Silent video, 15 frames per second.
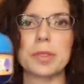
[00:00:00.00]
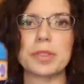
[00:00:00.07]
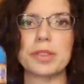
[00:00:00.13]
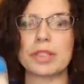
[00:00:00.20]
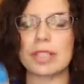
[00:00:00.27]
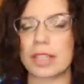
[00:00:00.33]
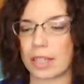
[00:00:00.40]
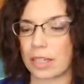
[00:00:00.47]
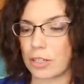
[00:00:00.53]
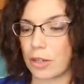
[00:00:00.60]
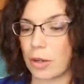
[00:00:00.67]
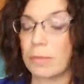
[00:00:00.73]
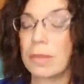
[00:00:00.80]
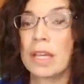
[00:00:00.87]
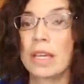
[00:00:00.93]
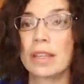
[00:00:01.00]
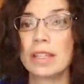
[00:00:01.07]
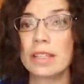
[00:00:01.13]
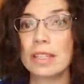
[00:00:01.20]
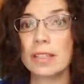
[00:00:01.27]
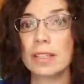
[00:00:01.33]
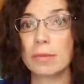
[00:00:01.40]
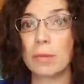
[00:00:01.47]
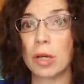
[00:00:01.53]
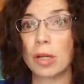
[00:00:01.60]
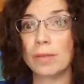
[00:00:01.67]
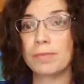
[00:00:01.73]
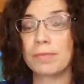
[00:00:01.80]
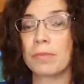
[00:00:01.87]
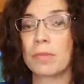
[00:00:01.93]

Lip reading: so it's not going to show up. This is the small.